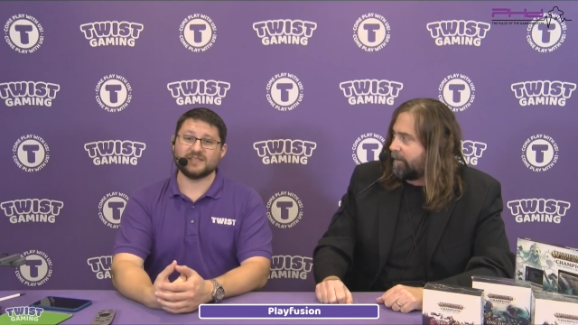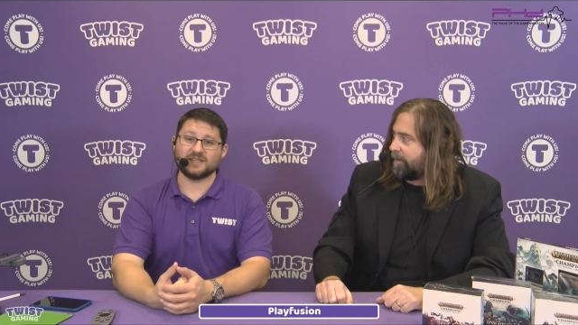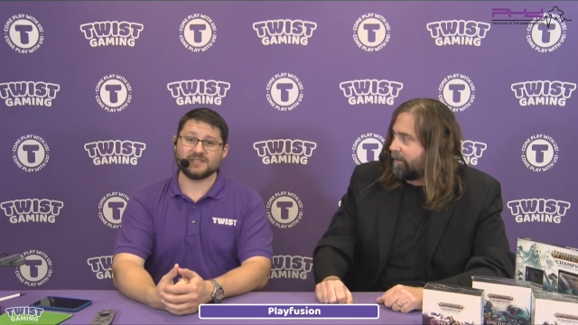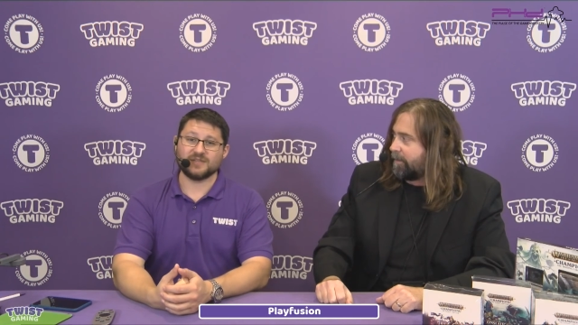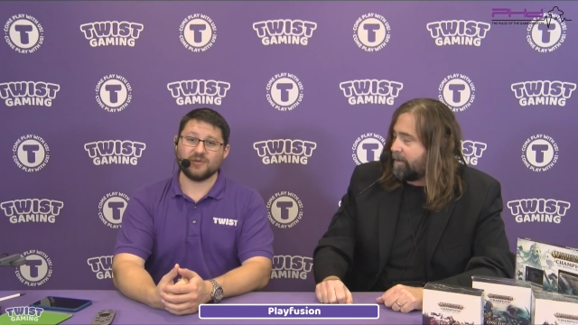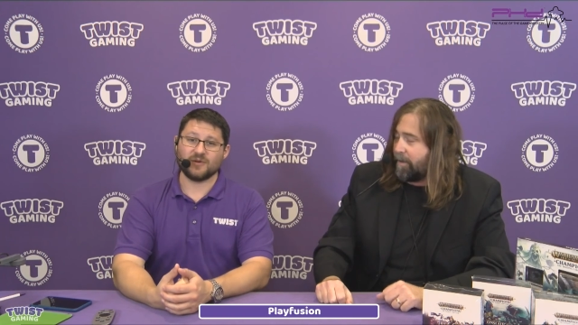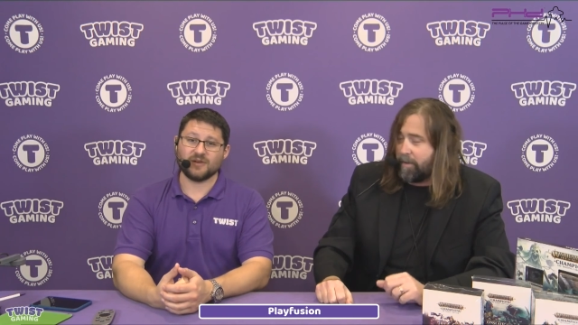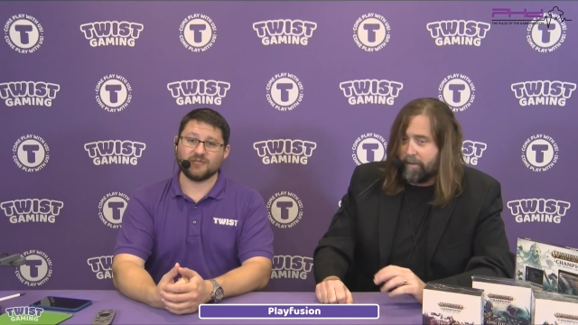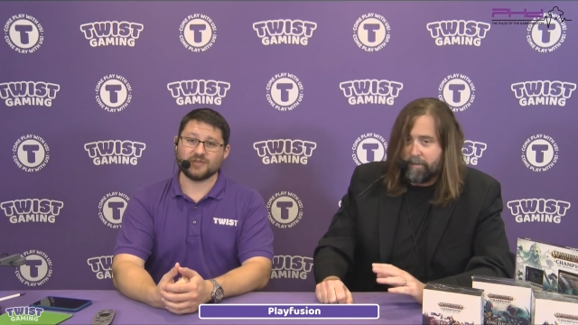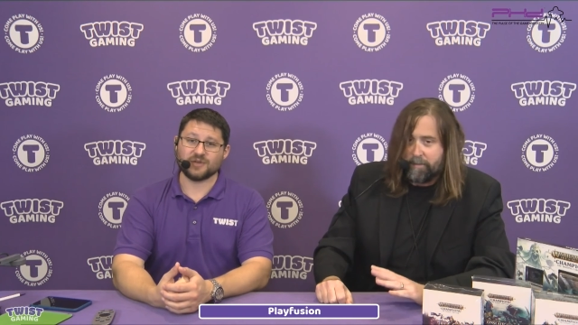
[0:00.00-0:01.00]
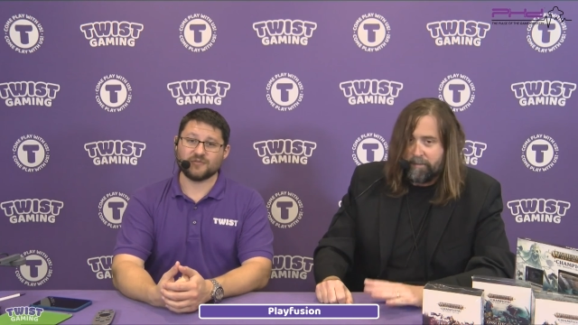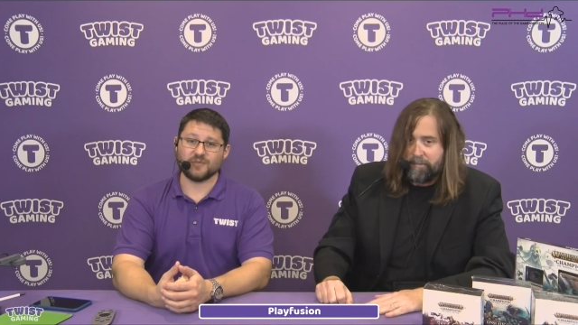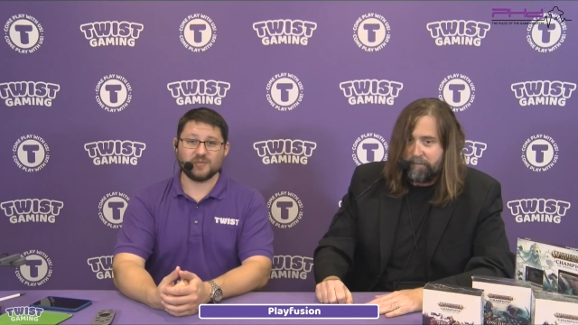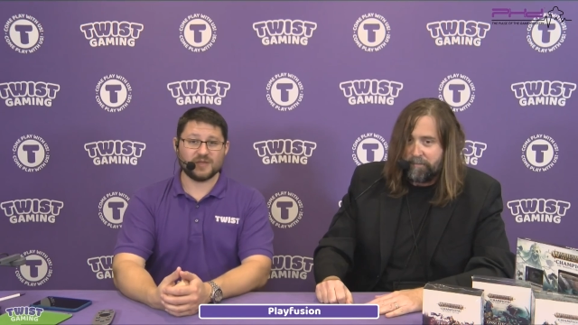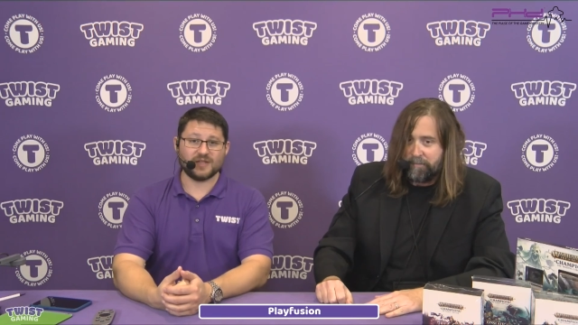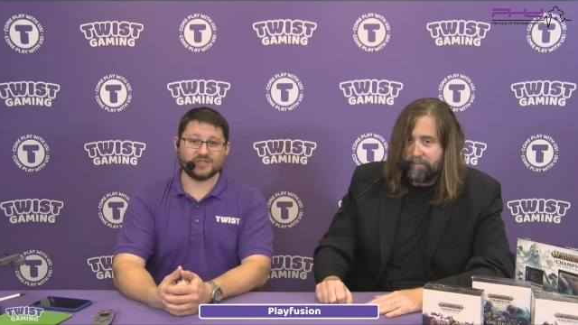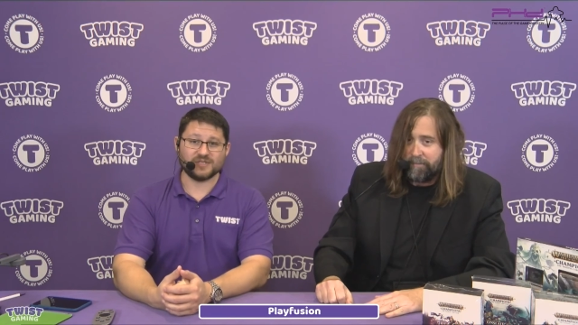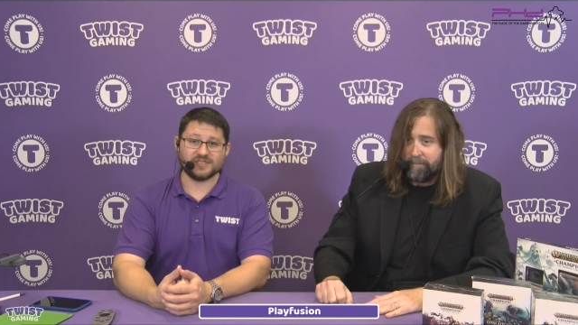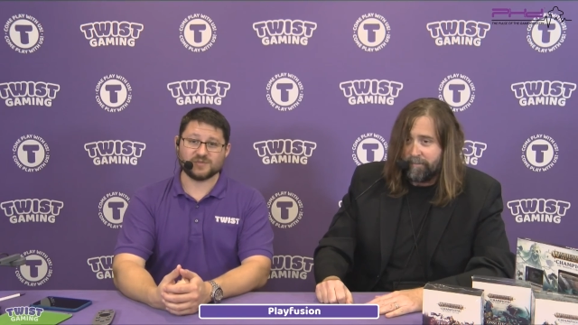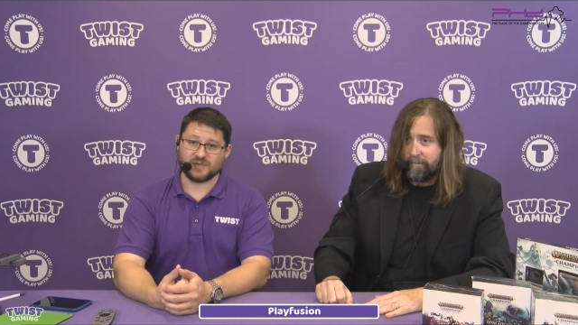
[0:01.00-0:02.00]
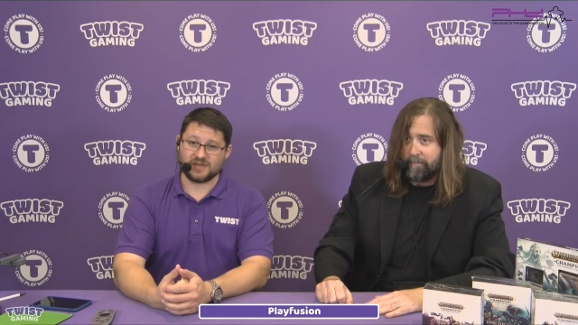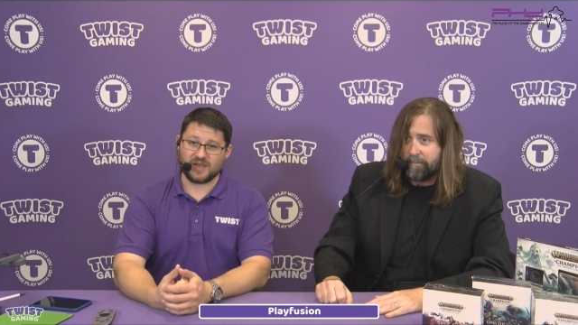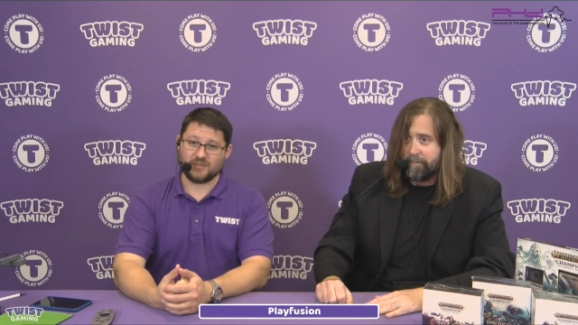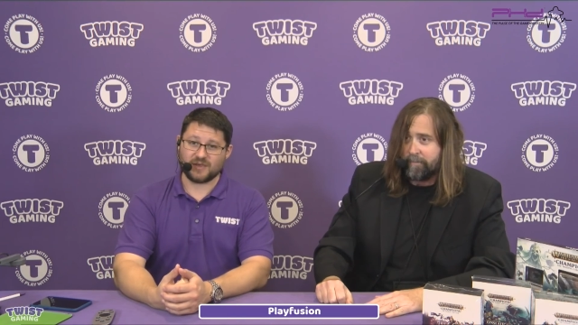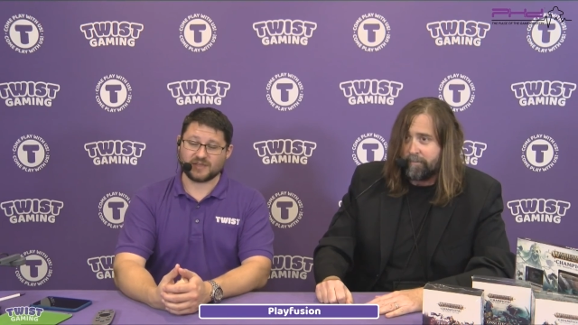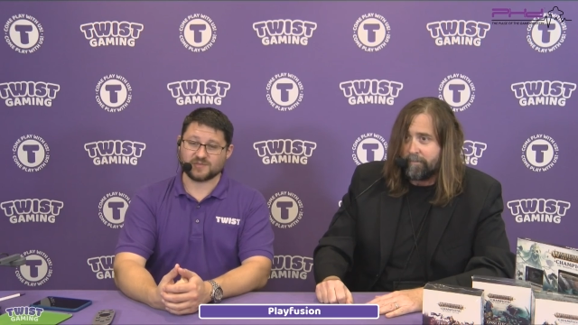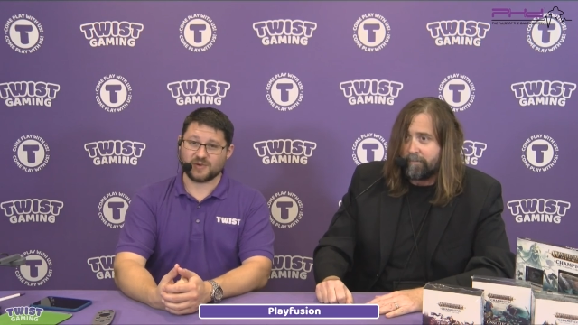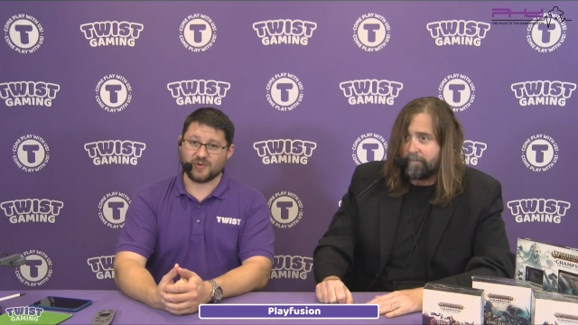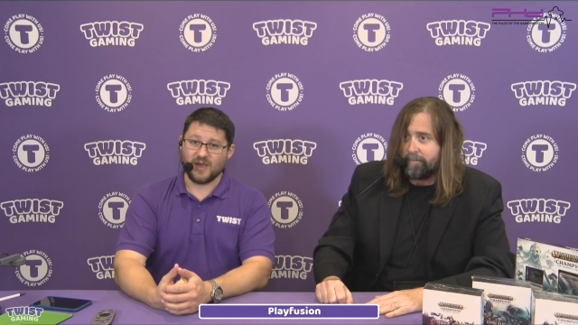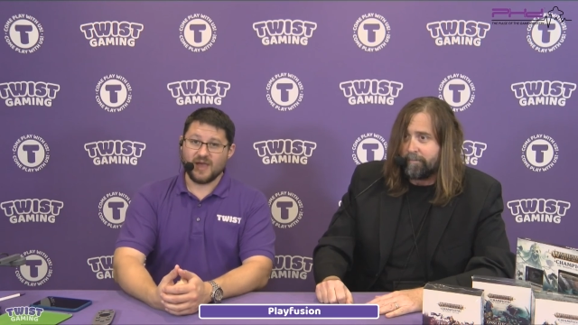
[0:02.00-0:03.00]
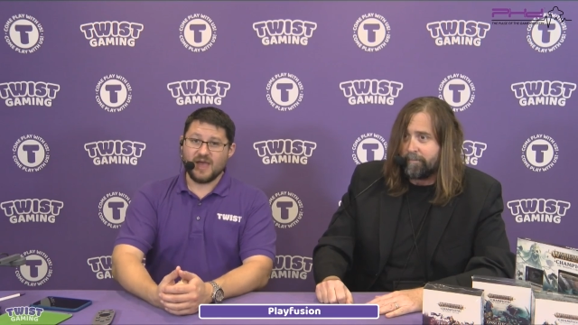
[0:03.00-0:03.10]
Speaker 1: to continue our coverage here from the PHD Speed Gaming Expo.